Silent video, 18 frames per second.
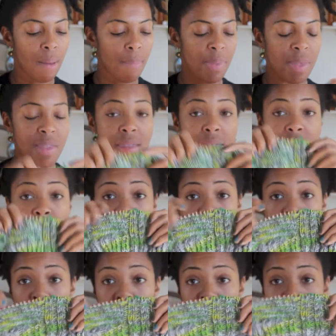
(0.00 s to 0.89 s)
This
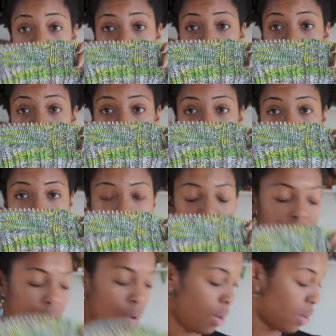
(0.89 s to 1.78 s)
yarn is a really
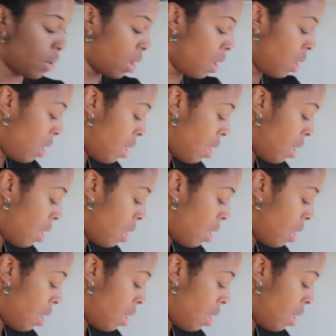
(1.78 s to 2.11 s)
fun yarn.